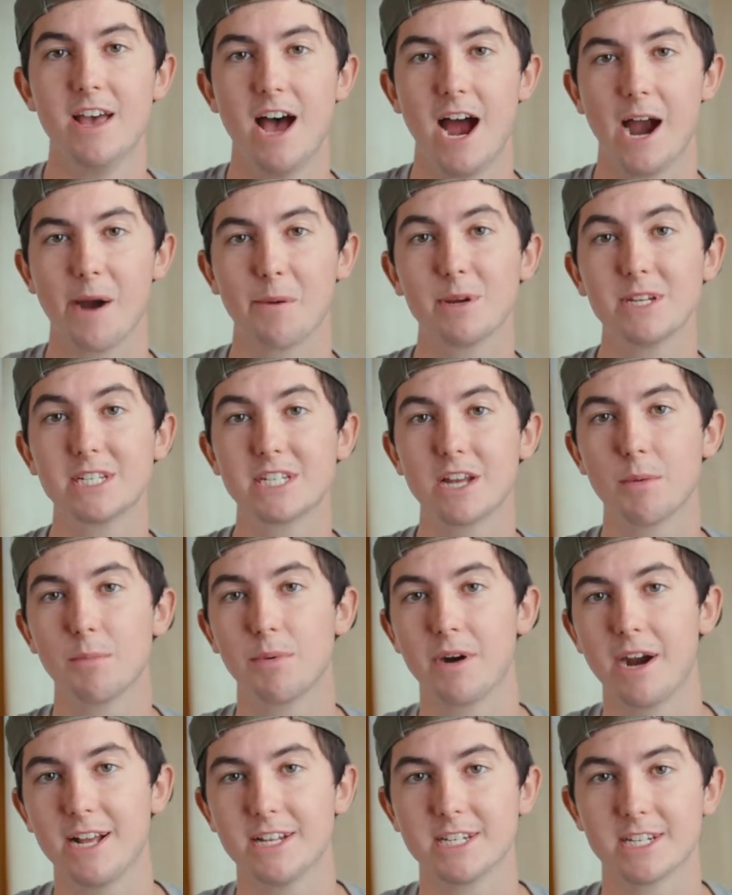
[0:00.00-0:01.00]
I resell
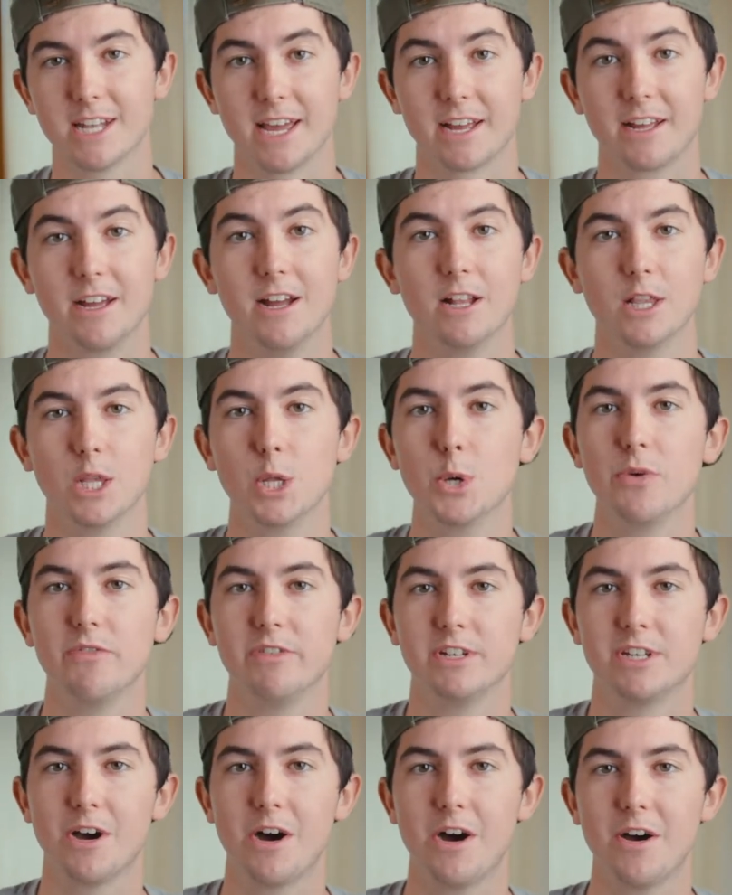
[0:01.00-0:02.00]
brands like Louis
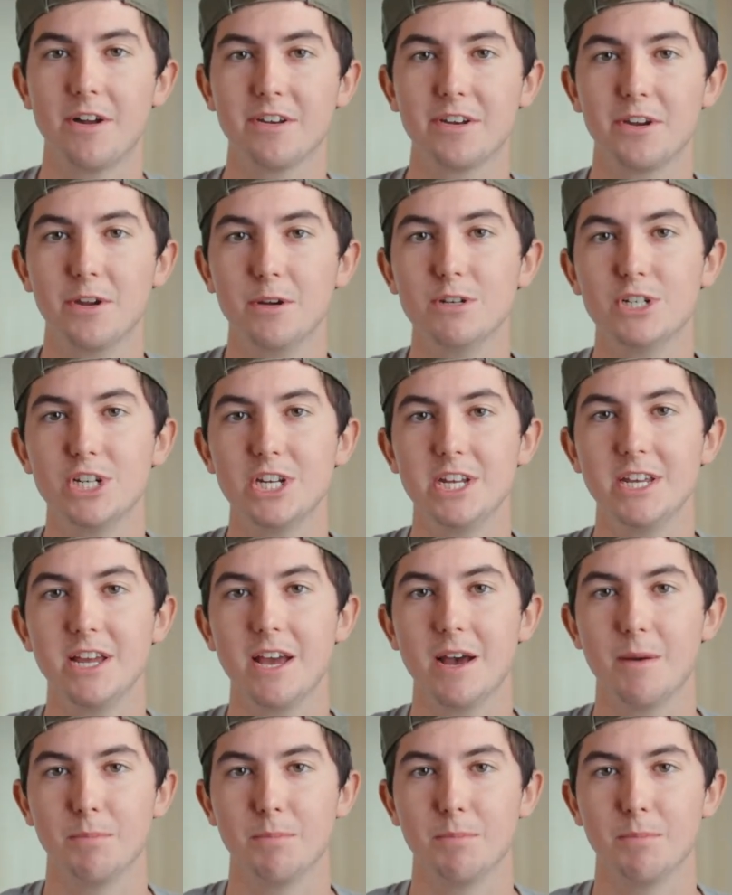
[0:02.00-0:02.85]
Vuitton, Gucci,